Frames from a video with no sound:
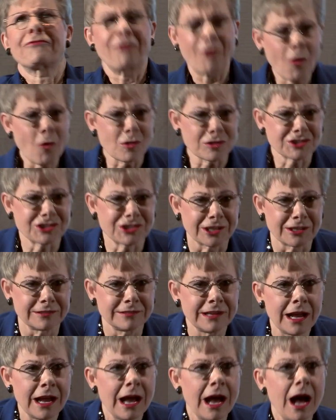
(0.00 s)

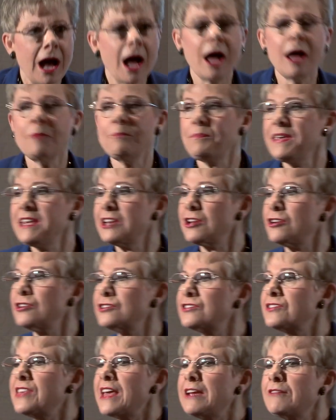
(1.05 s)
fortune are
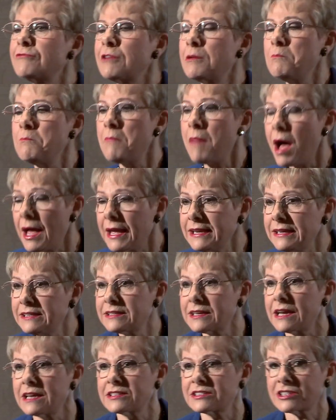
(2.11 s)
because they
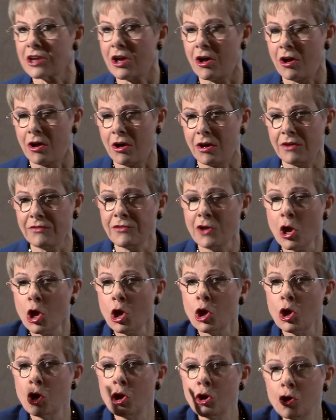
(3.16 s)
remind us of
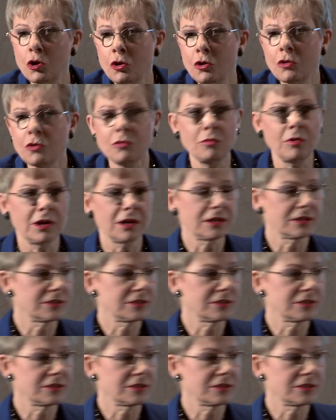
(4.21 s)
who